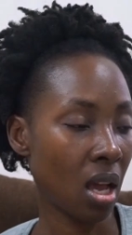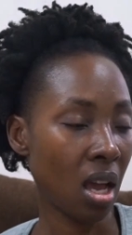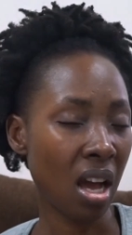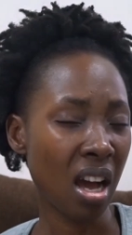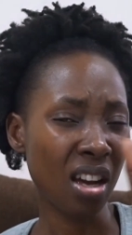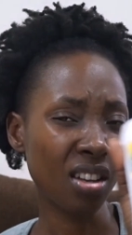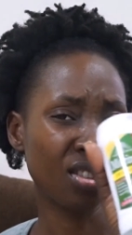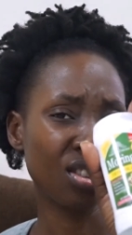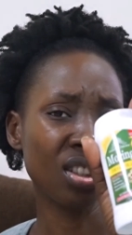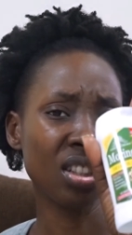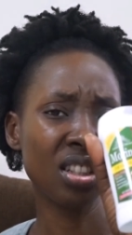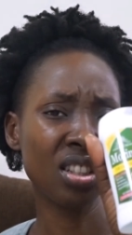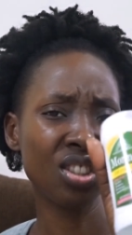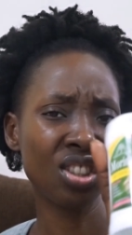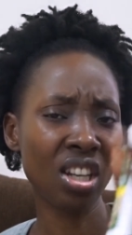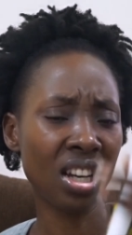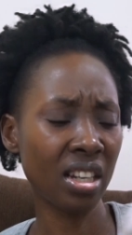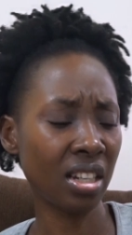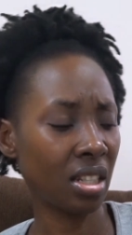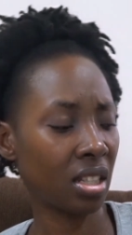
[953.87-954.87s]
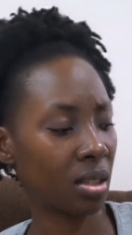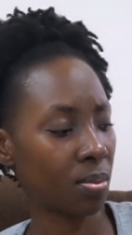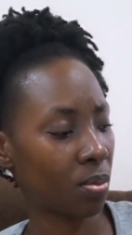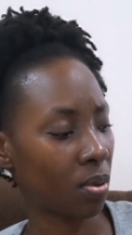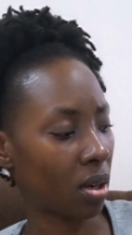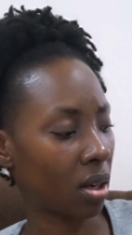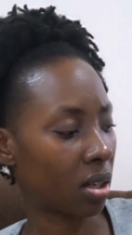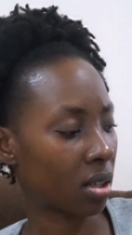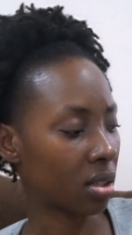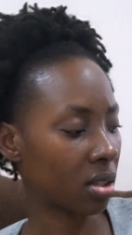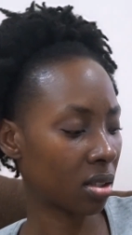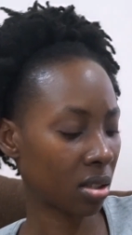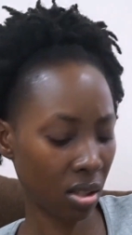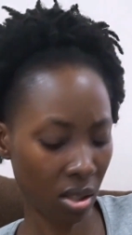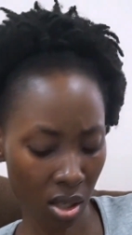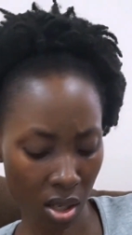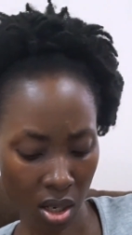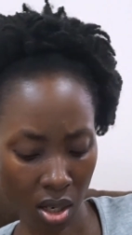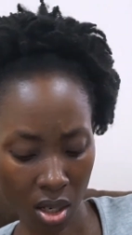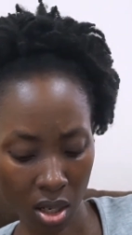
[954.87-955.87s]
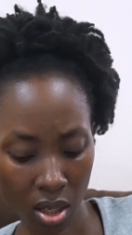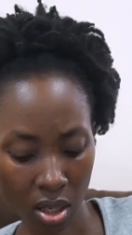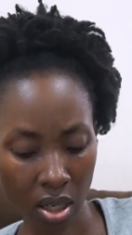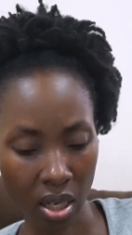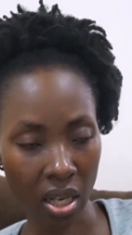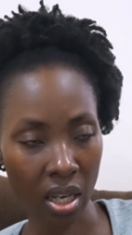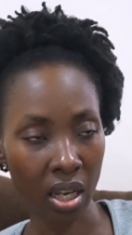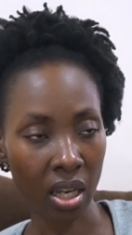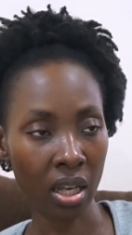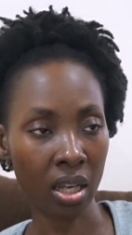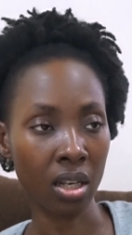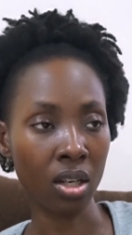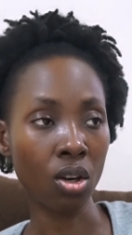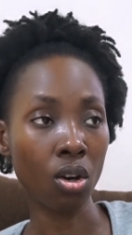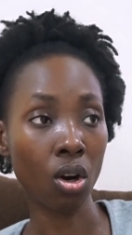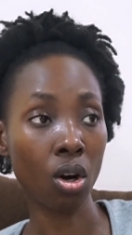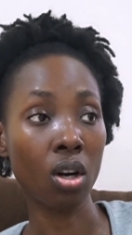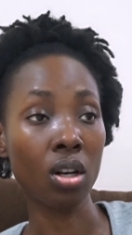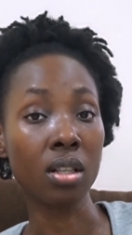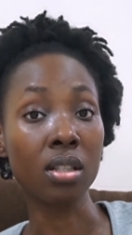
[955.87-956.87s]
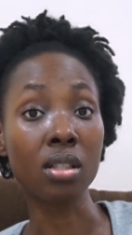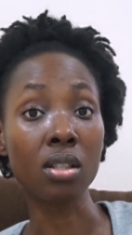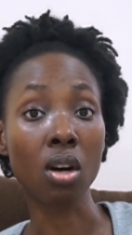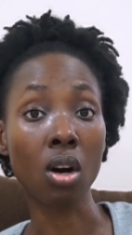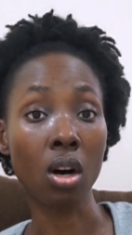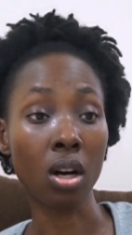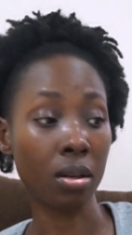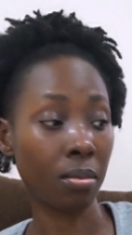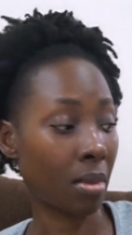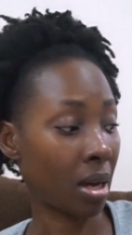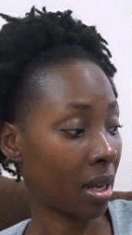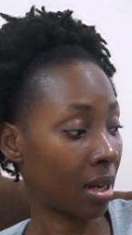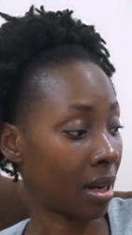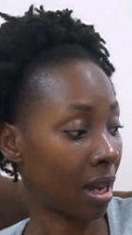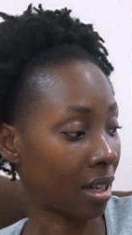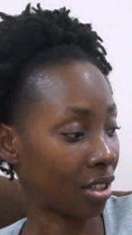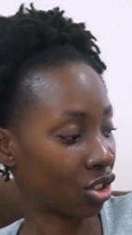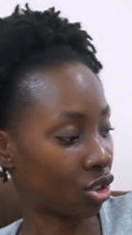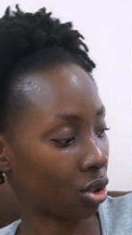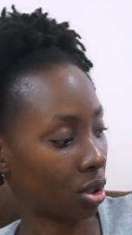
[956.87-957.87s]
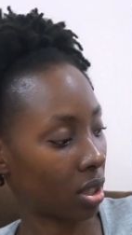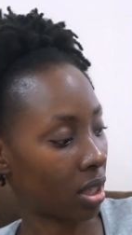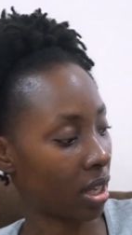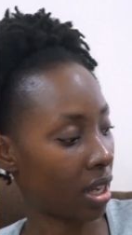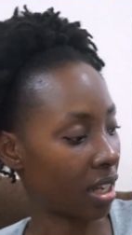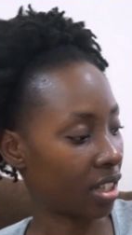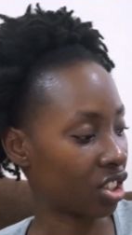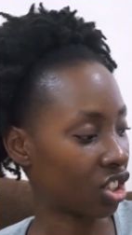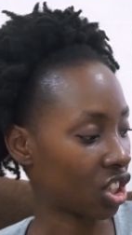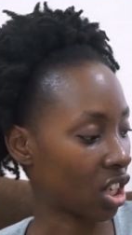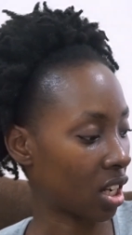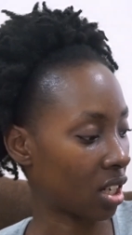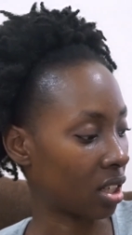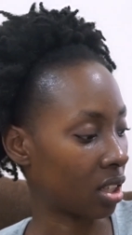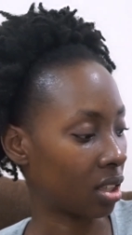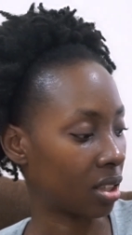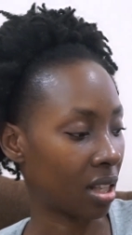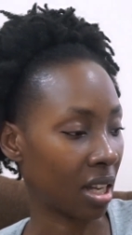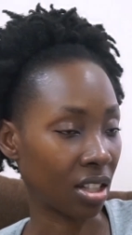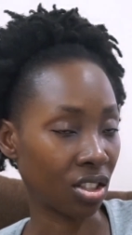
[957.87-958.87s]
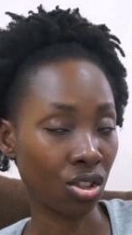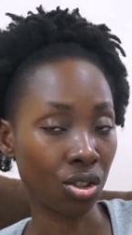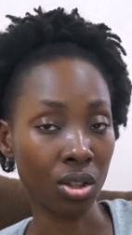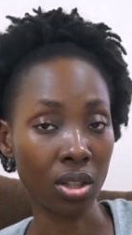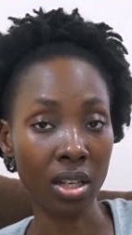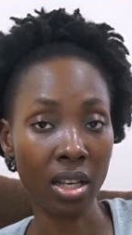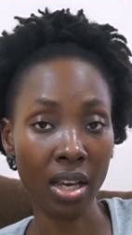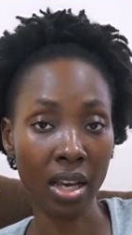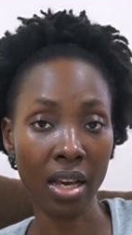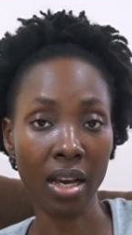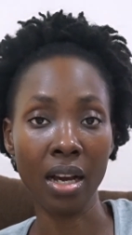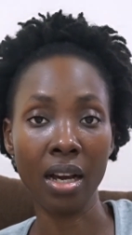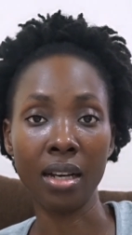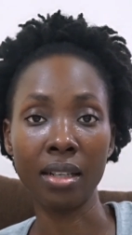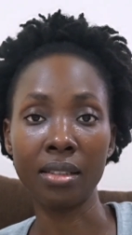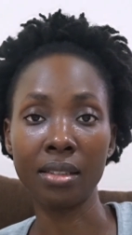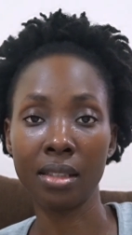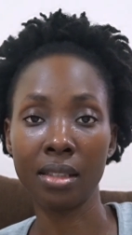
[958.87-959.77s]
I usually share these products in hauls on my natural hair channel natural hair